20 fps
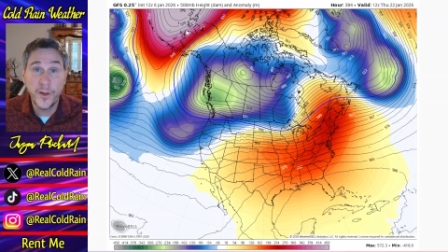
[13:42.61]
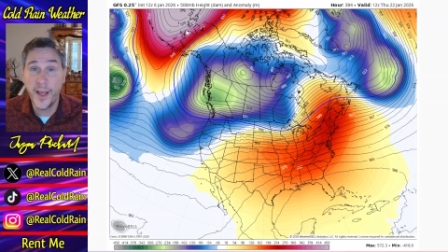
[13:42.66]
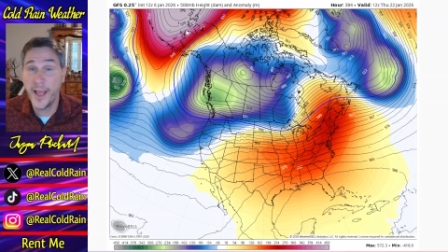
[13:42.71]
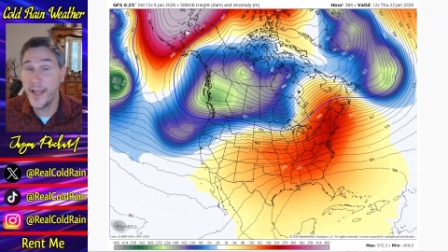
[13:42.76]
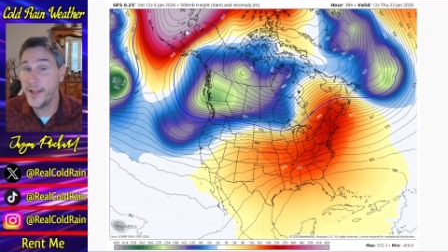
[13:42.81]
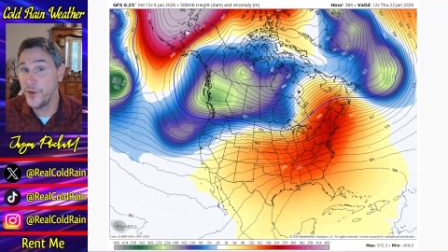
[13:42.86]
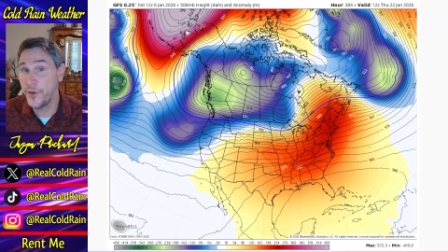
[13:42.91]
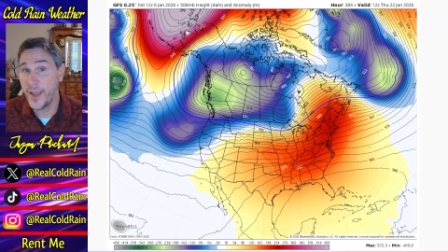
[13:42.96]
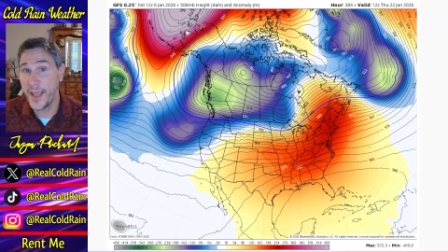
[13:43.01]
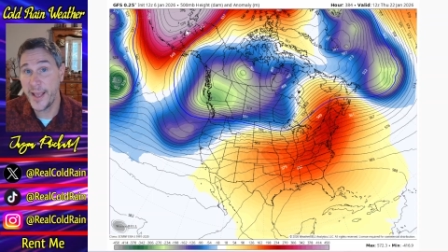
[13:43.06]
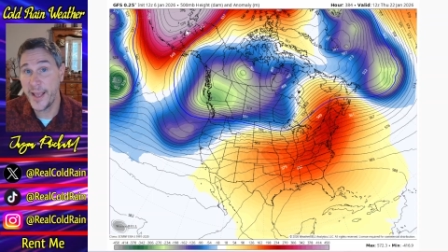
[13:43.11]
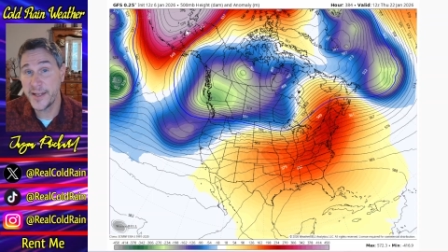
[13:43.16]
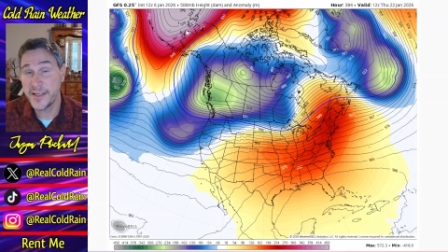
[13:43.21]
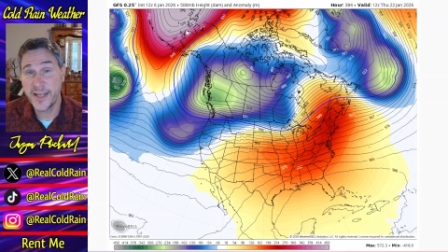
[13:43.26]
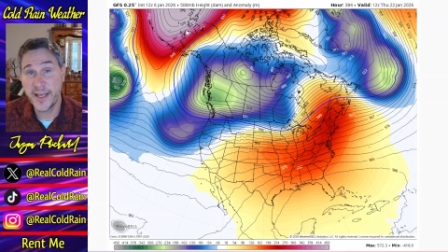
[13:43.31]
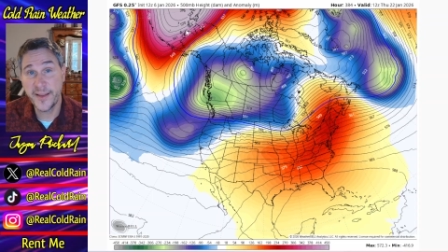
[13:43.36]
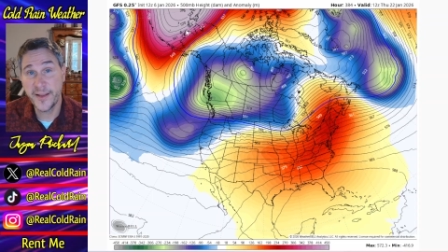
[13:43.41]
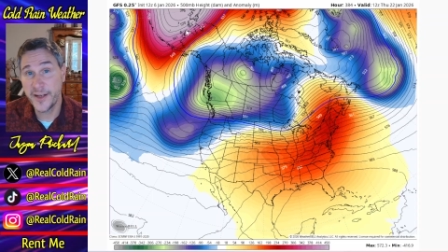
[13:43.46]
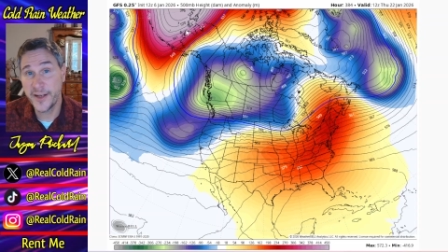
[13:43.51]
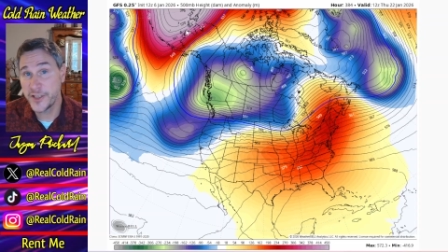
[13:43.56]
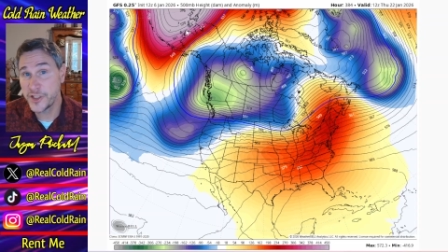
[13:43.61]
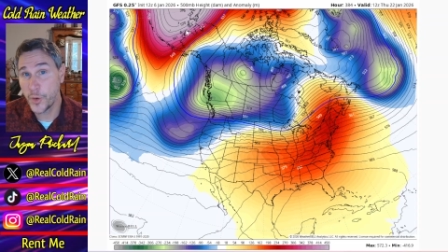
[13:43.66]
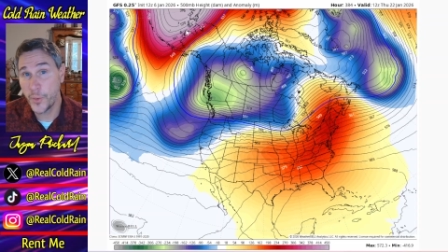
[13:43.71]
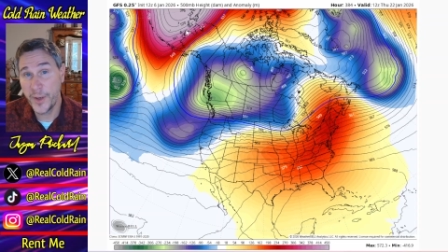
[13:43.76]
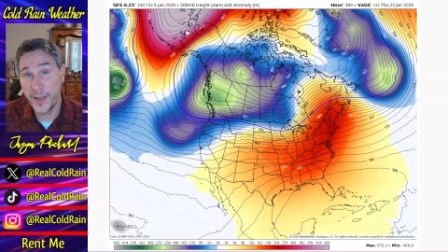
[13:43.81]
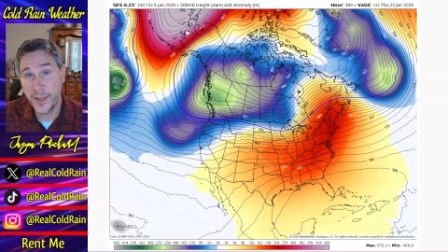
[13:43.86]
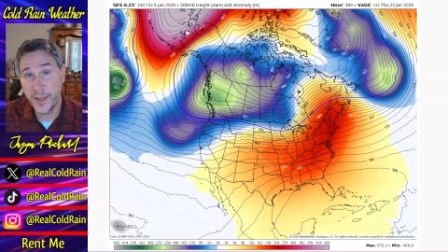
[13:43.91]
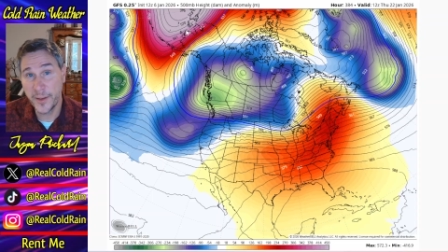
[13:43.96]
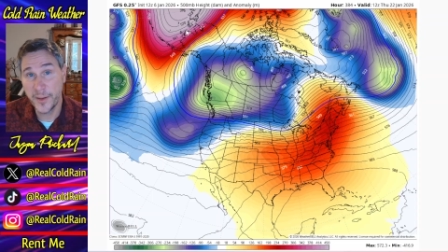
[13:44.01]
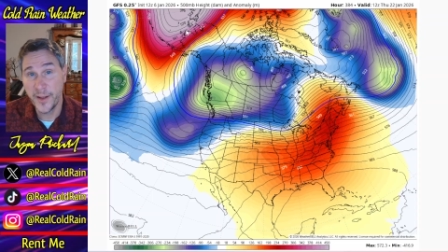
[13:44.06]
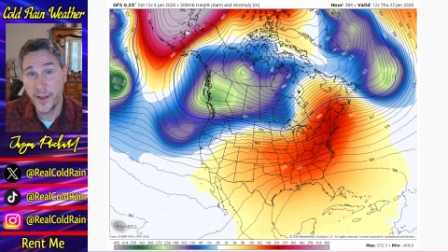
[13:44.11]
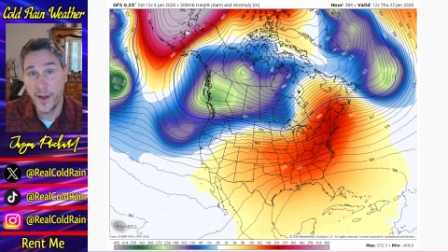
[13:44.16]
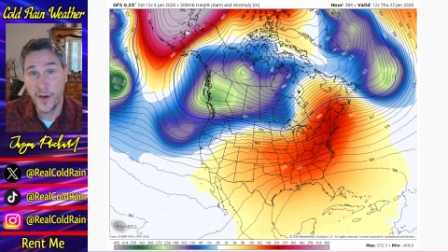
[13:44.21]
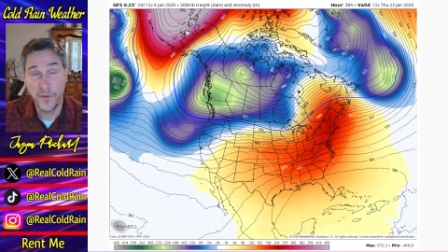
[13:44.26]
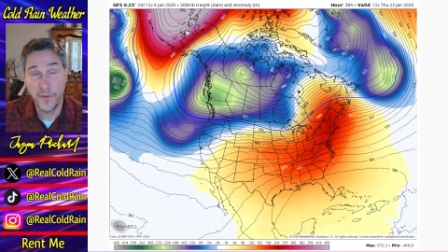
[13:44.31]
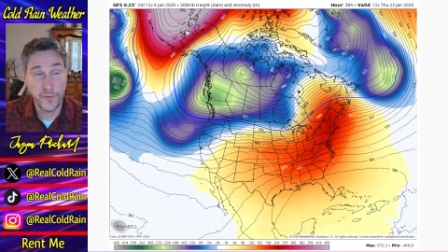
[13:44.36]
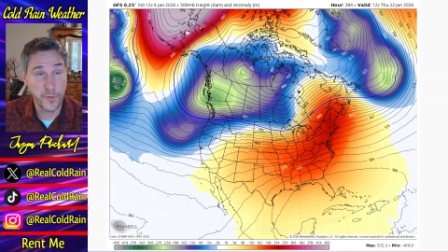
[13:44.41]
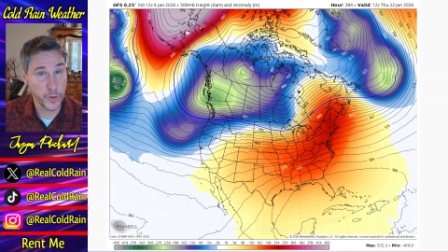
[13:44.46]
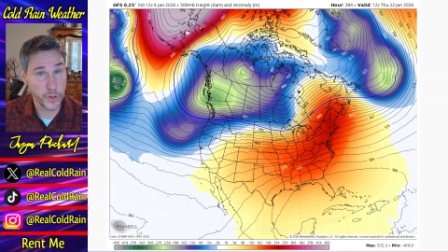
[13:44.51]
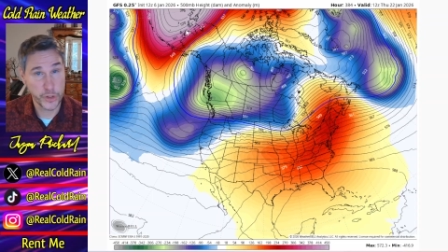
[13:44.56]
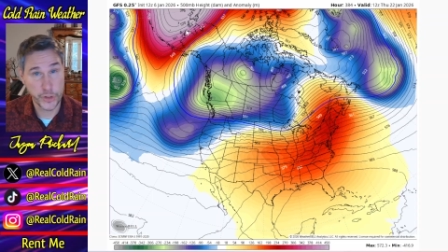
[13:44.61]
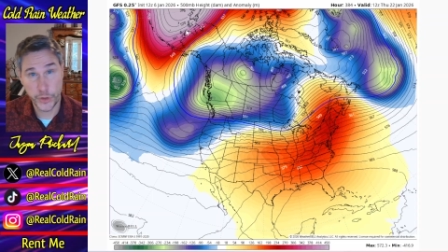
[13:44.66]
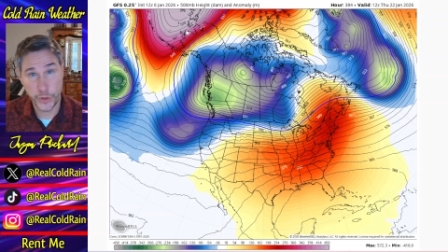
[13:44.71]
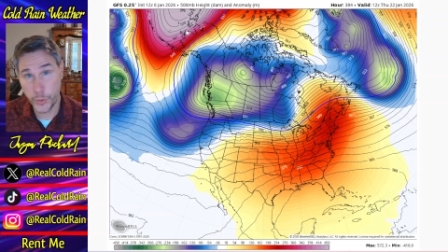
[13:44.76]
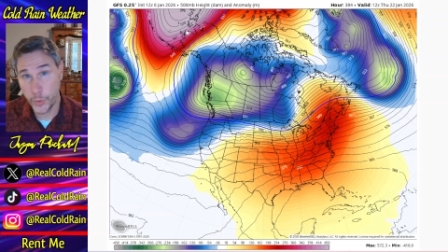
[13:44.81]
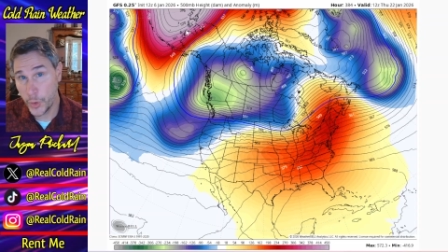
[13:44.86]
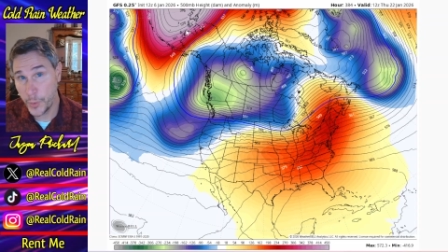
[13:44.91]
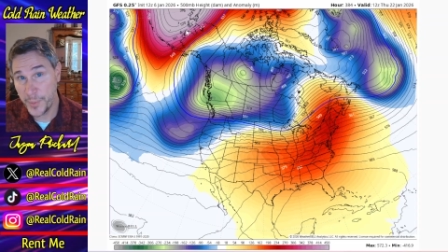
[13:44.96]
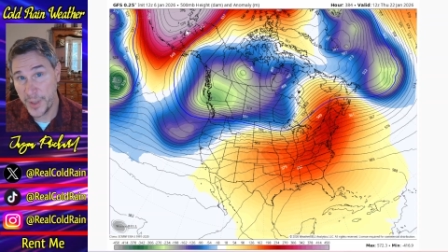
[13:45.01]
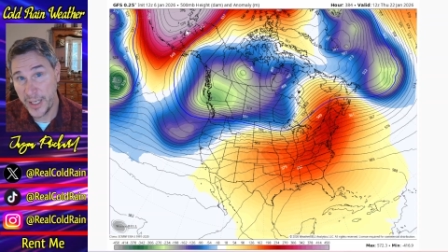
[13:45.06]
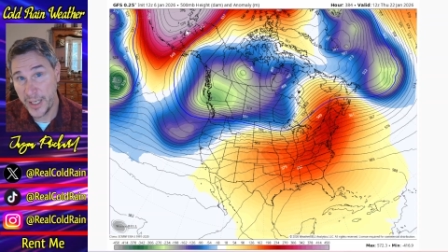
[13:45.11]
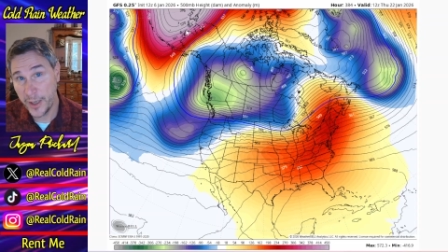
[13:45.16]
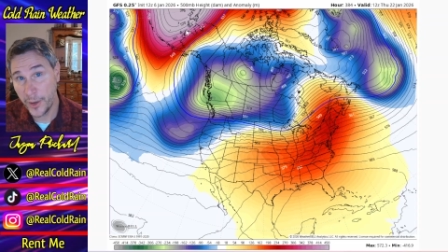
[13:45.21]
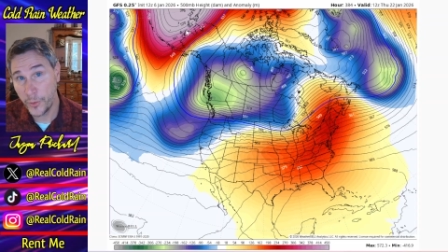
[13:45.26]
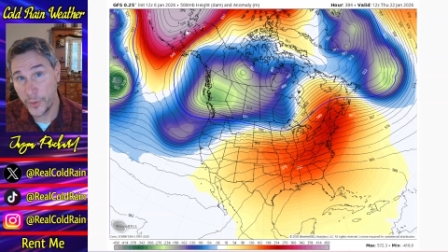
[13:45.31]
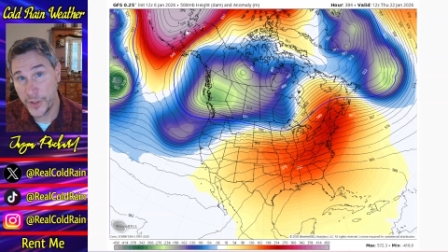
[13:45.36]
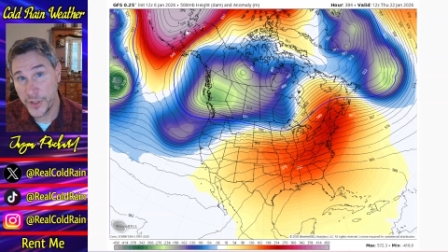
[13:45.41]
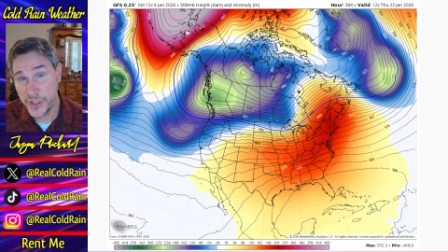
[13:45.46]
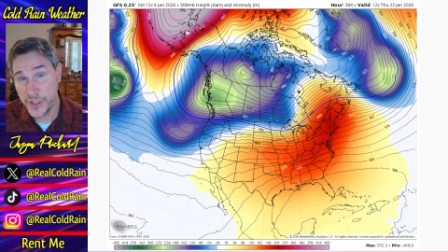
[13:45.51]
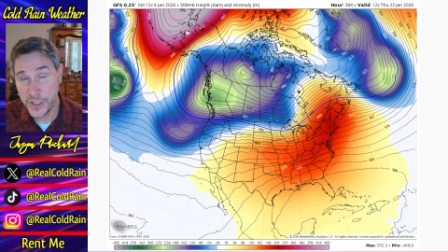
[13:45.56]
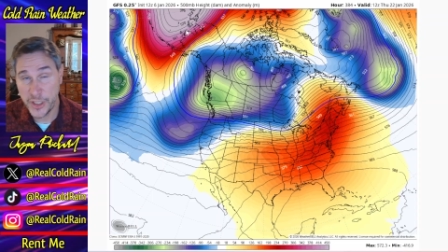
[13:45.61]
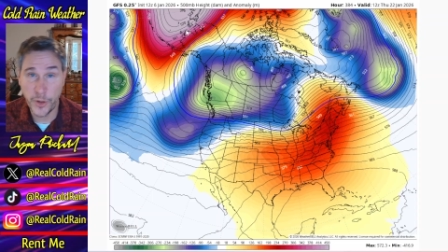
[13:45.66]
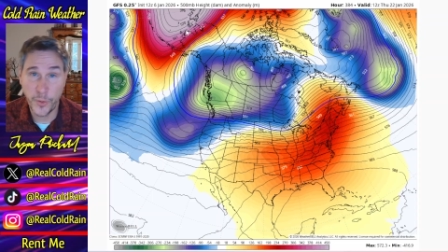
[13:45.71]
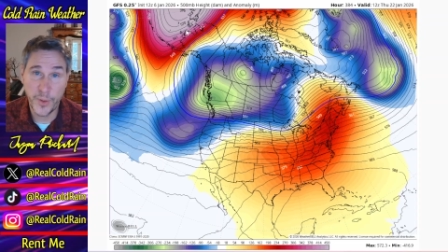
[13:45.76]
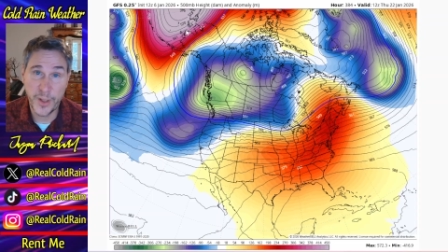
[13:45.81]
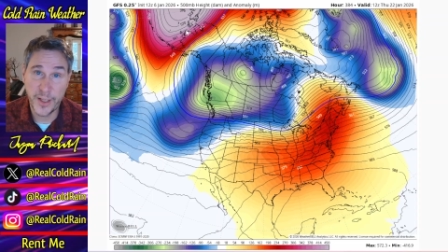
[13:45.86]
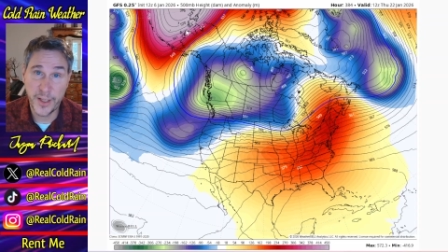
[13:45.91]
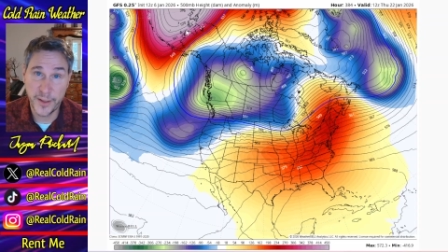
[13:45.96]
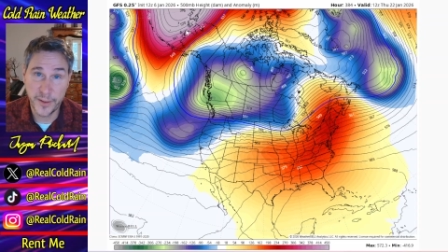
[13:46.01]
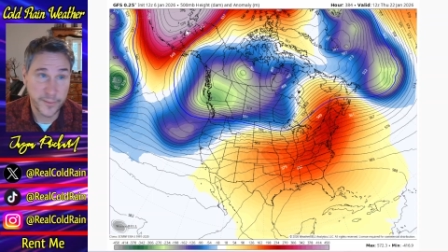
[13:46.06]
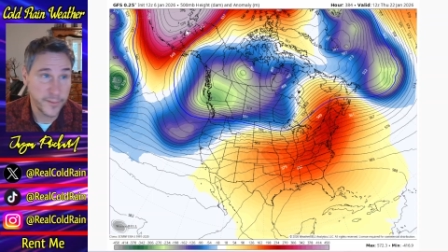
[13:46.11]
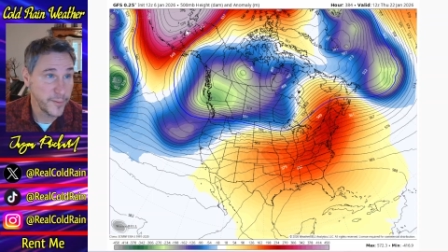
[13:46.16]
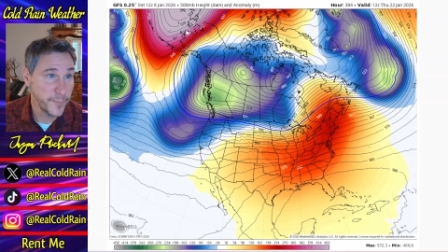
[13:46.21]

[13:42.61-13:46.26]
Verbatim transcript: And you can't say that it's going to for sure be cold and snowy and